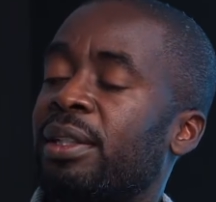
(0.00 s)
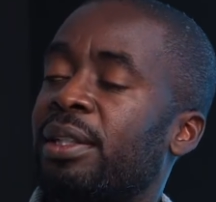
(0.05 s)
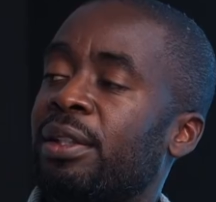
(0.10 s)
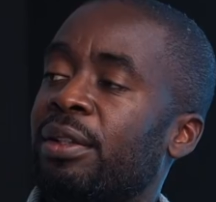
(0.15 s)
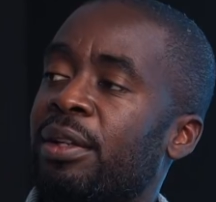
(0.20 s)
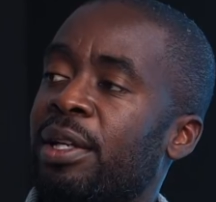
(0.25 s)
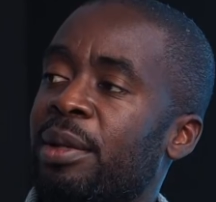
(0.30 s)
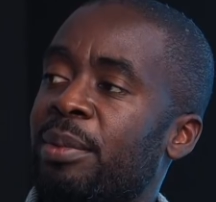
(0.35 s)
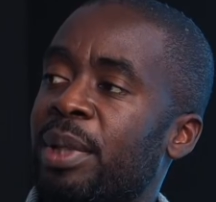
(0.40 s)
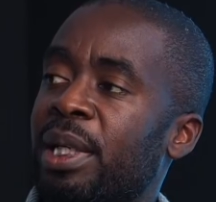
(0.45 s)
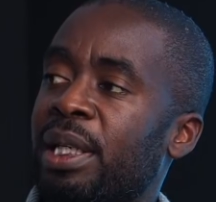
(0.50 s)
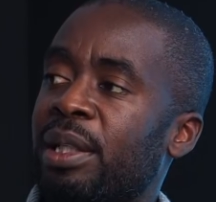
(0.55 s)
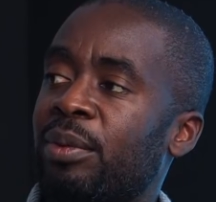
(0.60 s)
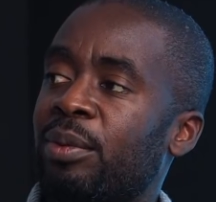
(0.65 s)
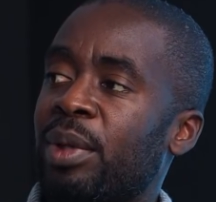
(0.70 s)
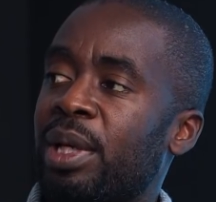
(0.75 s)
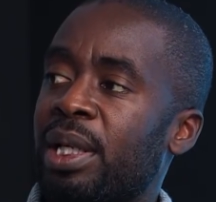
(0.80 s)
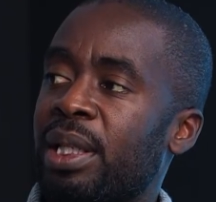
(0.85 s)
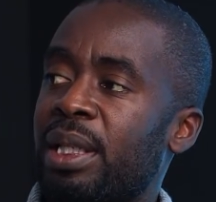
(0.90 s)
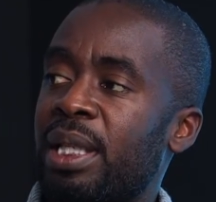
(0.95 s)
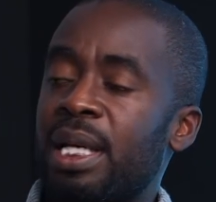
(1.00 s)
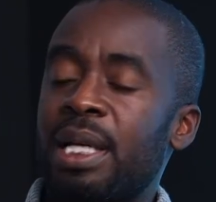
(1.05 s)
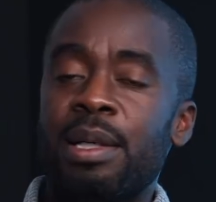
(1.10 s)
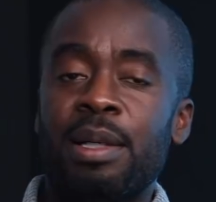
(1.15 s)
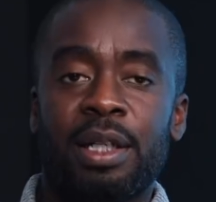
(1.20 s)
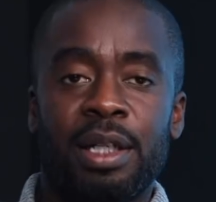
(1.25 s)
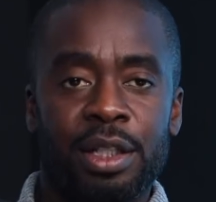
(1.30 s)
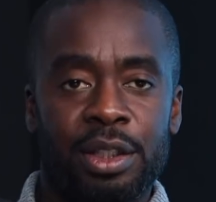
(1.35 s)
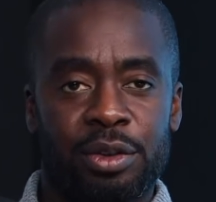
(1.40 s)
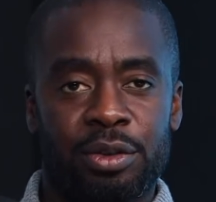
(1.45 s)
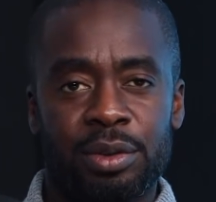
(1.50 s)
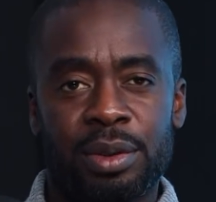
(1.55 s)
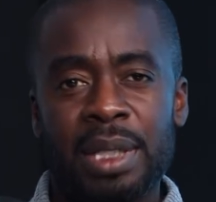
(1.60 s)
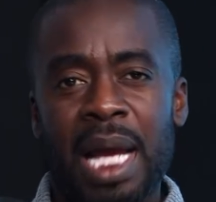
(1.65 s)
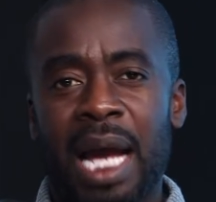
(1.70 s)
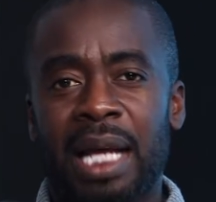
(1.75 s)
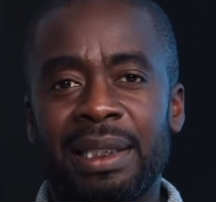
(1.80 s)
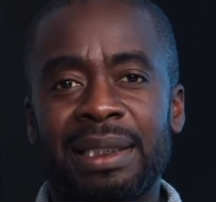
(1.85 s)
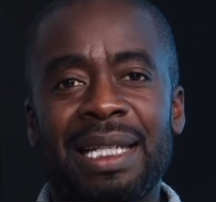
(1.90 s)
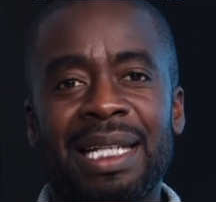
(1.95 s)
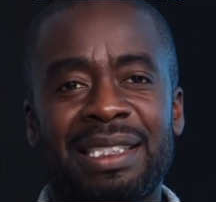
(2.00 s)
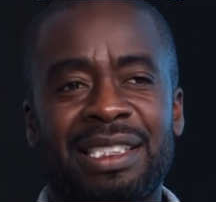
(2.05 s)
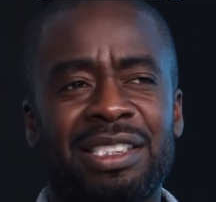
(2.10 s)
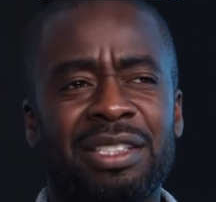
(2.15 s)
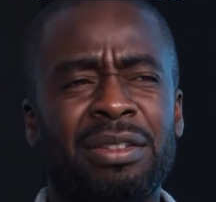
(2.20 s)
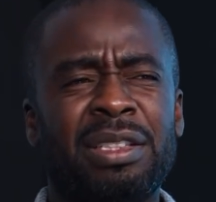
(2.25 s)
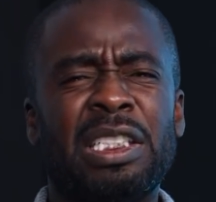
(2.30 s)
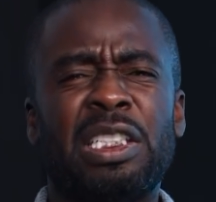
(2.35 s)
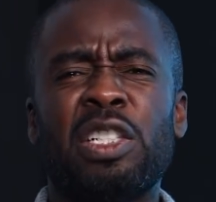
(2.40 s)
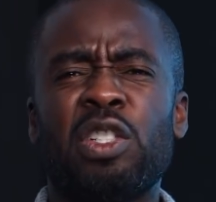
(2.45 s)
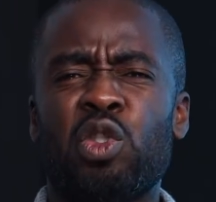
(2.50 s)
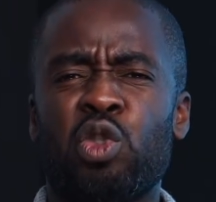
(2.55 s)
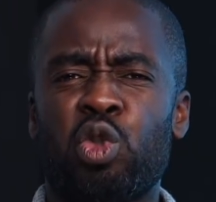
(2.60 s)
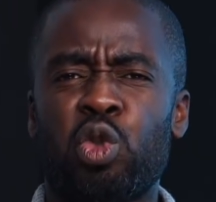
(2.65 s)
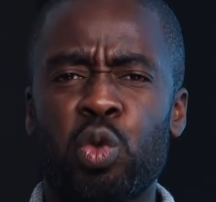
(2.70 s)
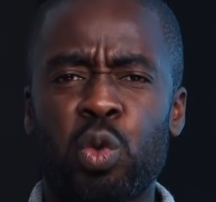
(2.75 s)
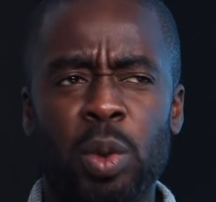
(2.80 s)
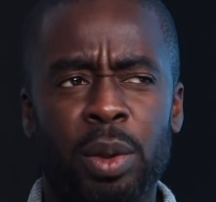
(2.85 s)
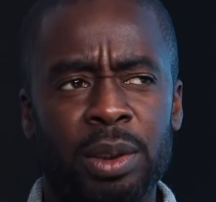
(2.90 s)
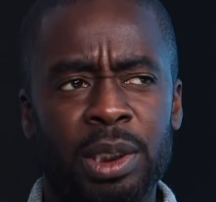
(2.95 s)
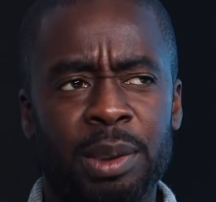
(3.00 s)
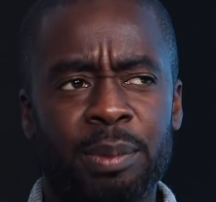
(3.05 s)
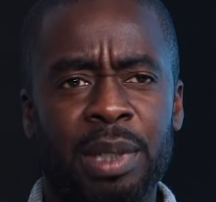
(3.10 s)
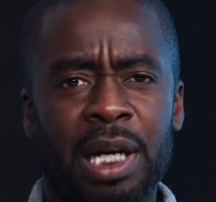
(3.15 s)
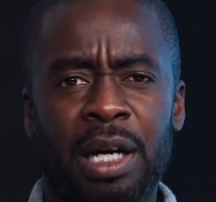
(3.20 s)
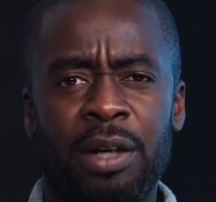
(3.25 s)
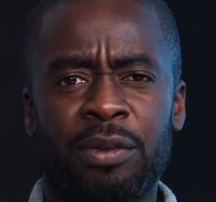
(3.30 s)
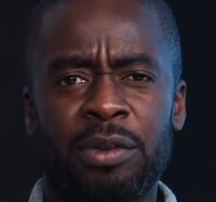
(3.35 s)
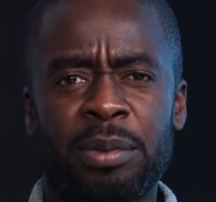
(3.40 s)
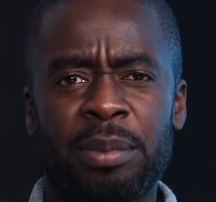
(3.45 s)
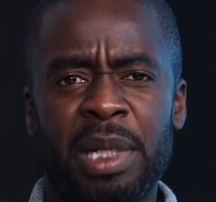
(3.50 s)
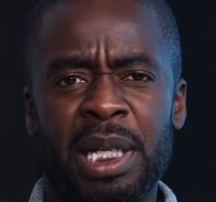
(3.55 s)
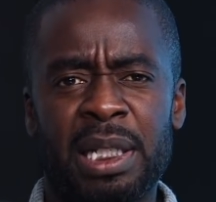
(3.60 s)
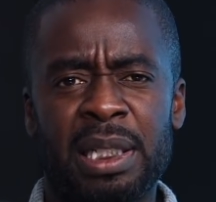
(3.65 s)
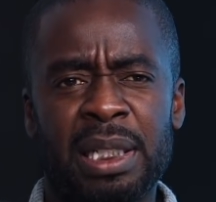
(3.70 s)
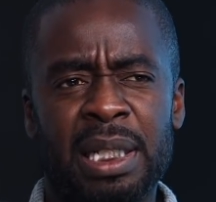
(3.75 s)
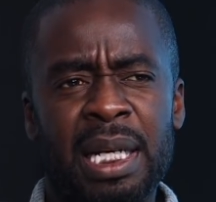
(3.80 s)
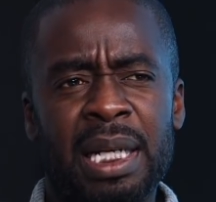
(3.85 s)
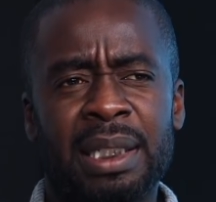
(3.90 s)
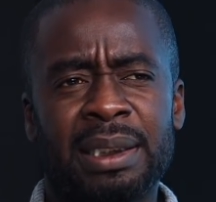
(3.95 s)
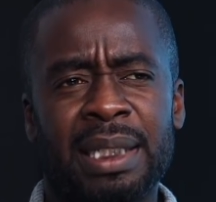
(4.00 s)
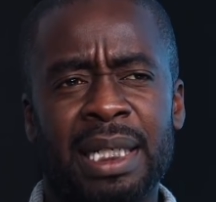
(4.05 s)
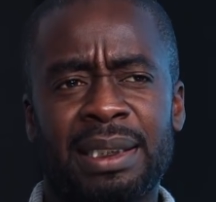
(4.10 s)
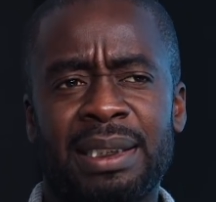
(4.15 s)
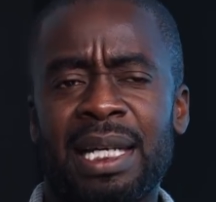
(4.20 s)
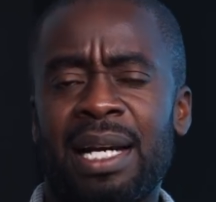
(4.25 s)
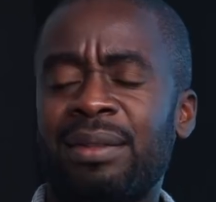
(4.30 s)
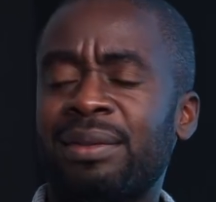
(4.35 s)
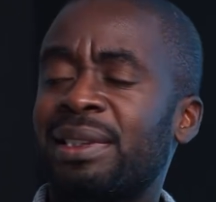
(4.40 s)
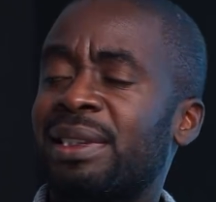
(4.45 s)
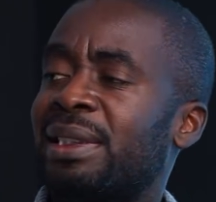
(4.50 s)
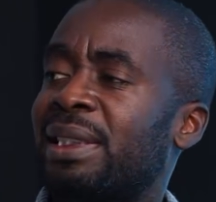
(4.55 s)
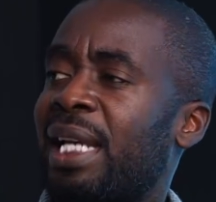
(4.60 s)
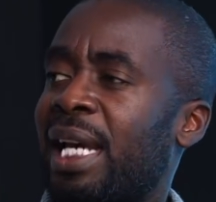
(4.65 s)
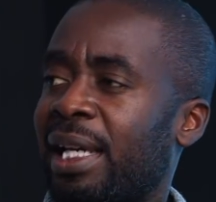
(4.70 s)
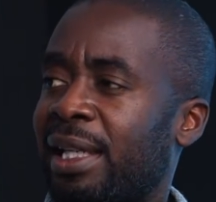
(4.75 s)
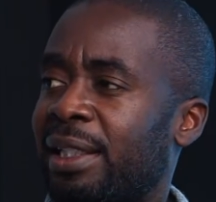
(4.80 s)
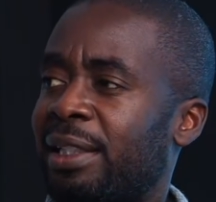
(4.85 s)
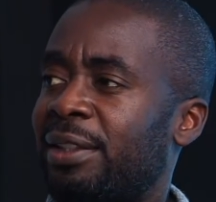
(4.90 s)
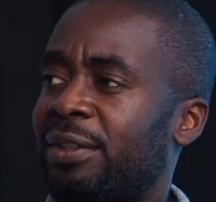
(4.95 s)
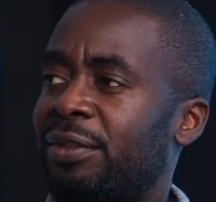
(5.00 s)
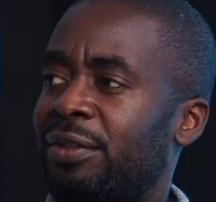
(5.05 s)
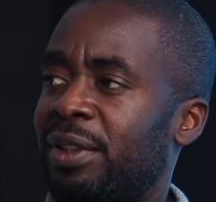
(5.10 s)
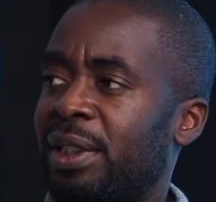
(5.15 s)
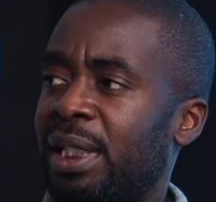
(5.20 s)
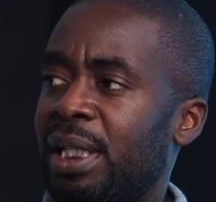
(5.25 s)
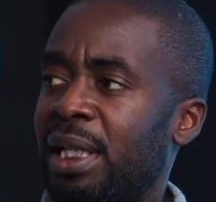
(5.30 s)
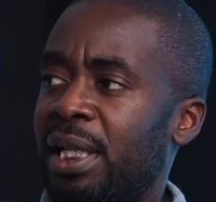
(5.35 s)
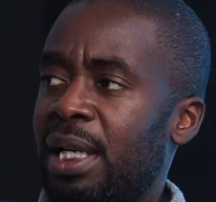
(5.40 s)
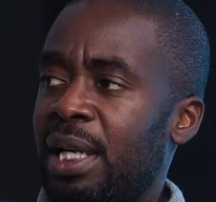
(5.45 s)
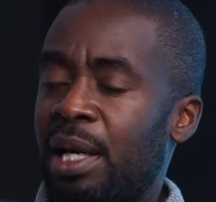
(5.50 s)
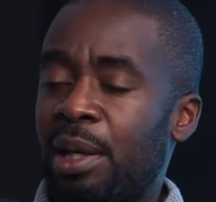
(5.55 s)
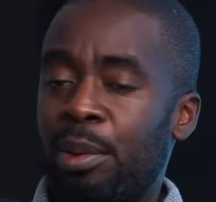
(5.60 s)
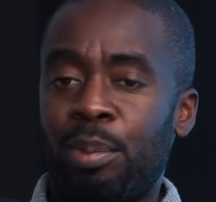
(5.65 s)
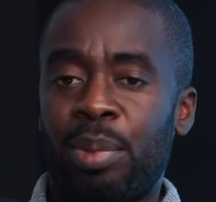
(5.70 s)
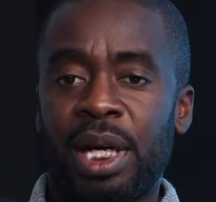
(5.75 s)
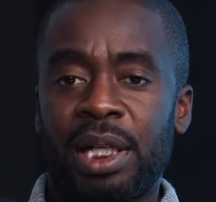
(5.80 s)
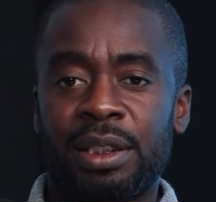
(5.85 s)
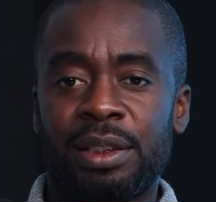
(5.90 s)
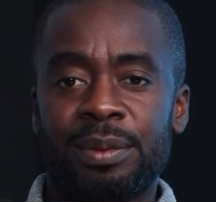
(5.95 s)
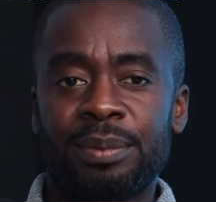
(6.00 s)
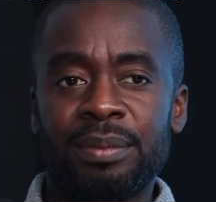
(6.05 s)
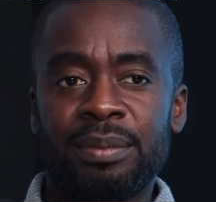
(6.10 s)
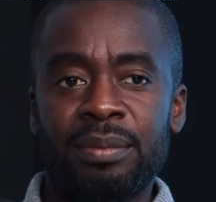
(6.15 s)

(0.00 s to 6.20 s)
You know what I mean? With not necessarily controlling powerful men, because that sounds negative, but,